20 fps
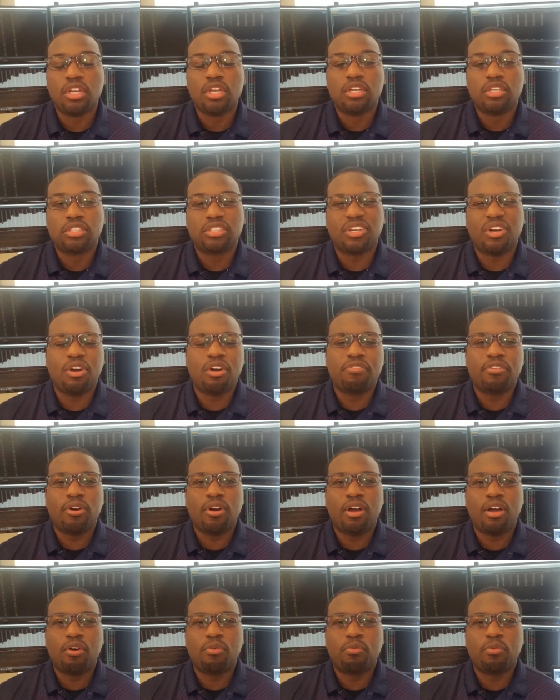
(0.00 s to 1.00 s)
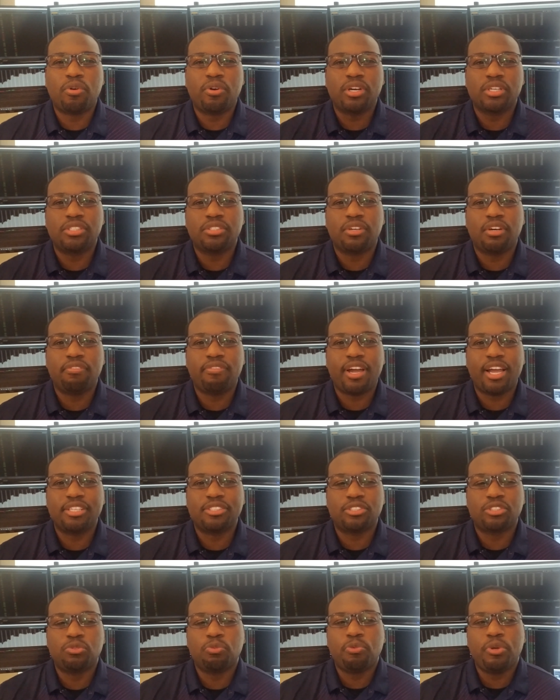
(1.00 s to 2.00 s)
So overall, Warwick Shore
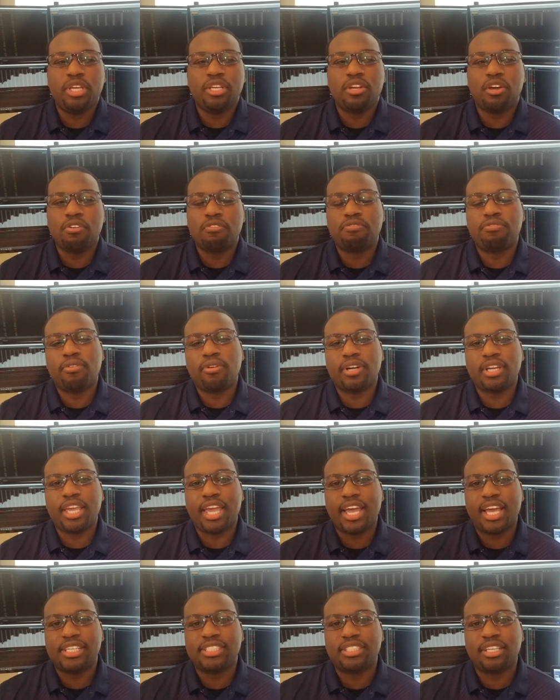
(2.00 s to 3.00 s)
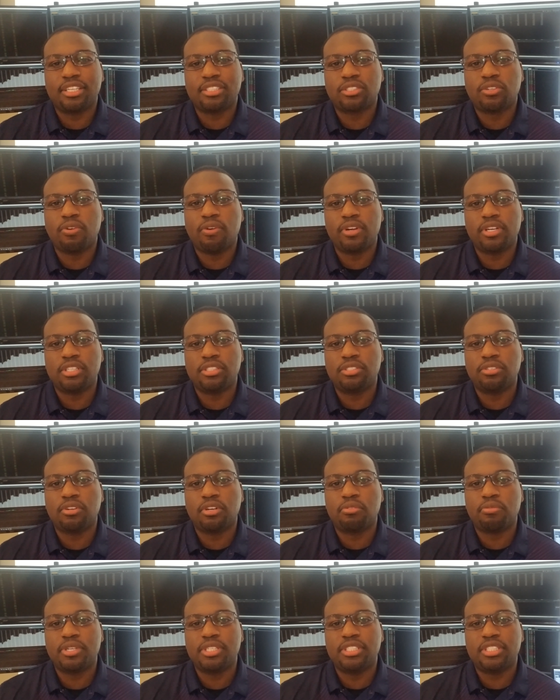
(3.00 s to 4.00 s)
Advisors, we don't forecast us going into
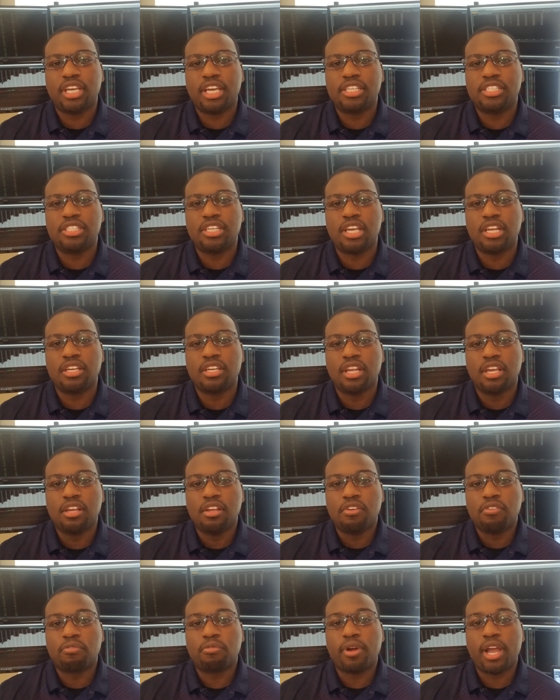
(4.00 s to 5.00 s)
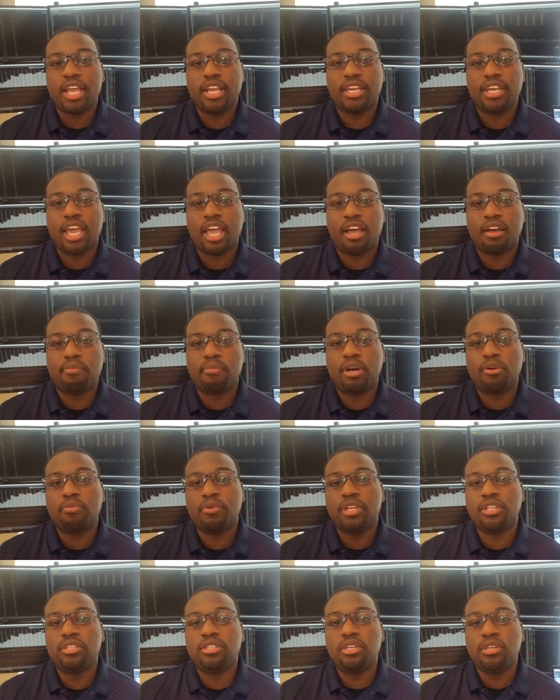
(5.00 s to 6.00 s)
a recession right now, but
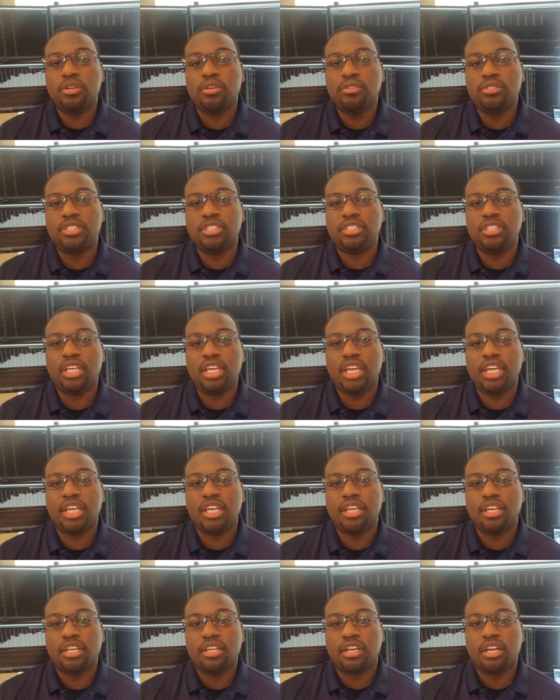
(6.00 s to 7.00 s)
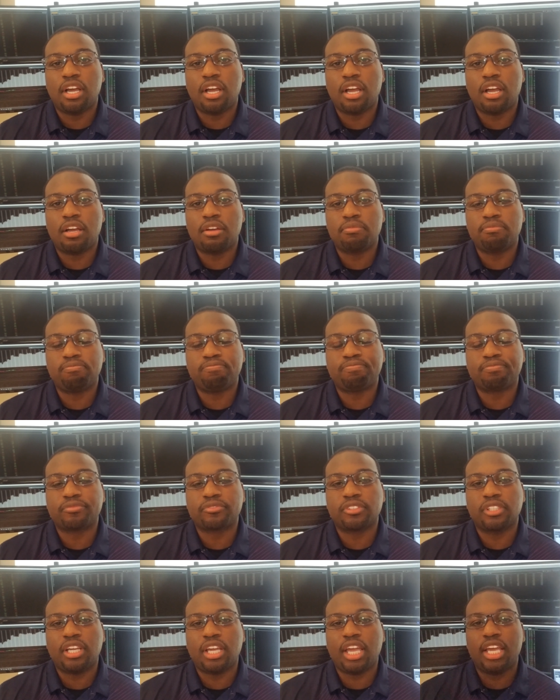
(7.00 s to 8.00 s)
we do see
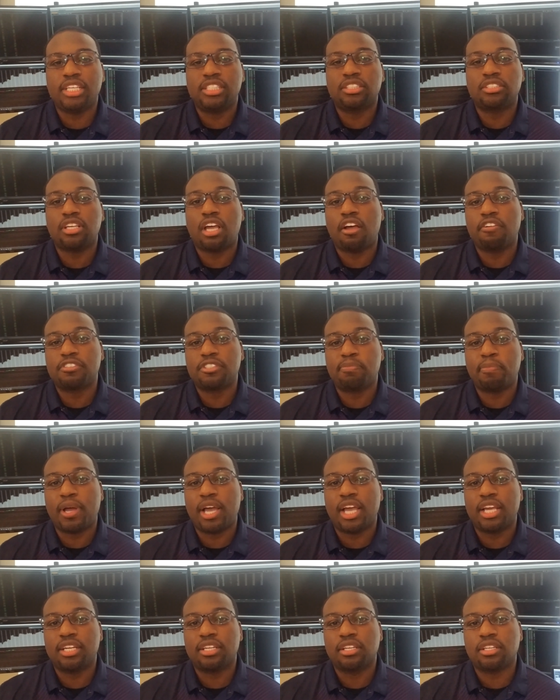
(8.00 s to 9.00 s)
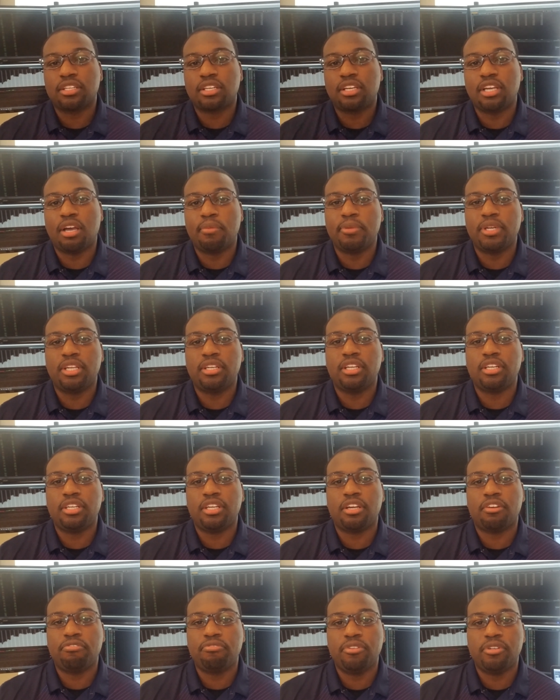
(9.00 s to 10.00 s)
a soft spot coming in the
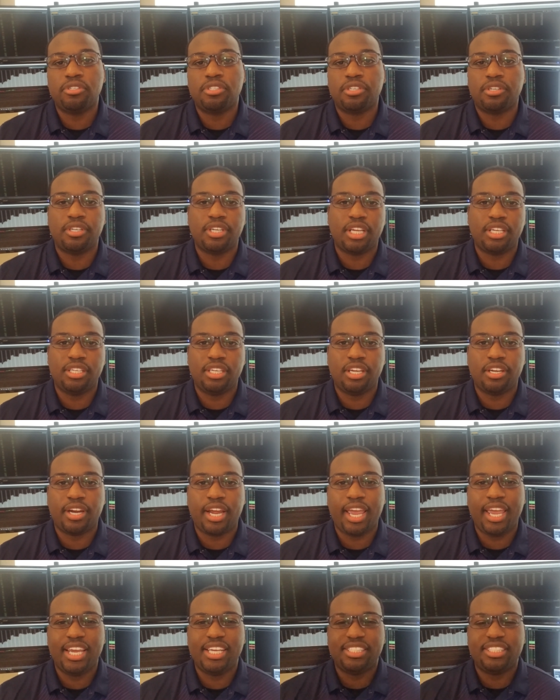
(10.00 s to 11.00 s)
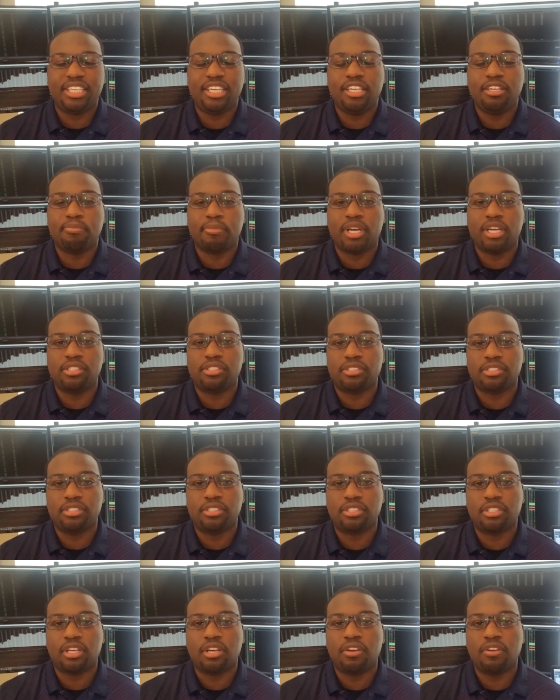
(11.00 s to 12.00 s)
near future, in the near 18 months or
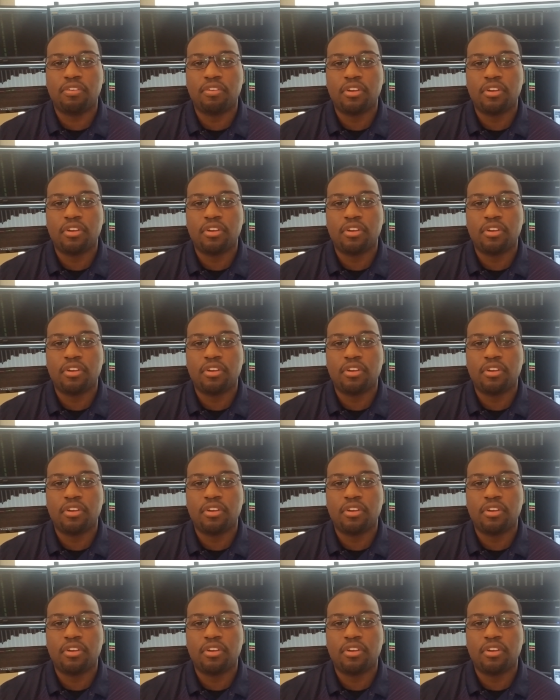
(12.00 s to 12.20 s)
so,